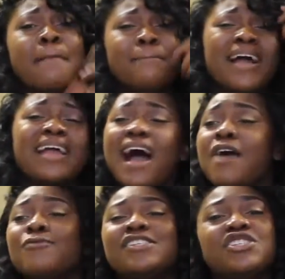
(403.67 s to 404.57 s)
but
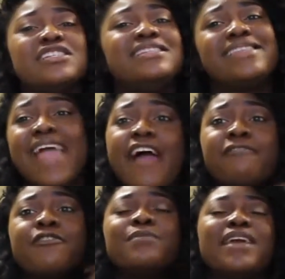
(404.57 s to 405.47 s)
God was just there
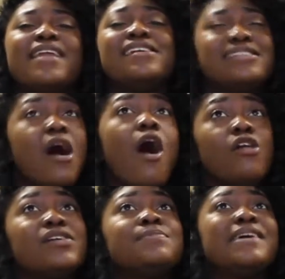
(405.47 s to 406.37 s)
for me, and He's
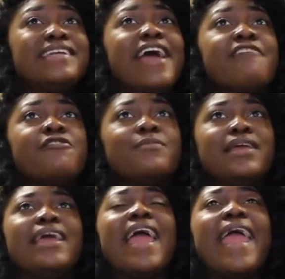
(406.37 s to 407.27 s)
always been there for
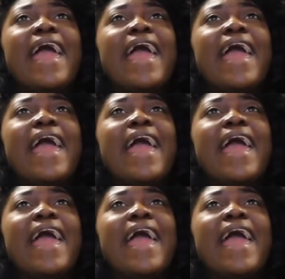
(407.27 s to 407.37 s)
me.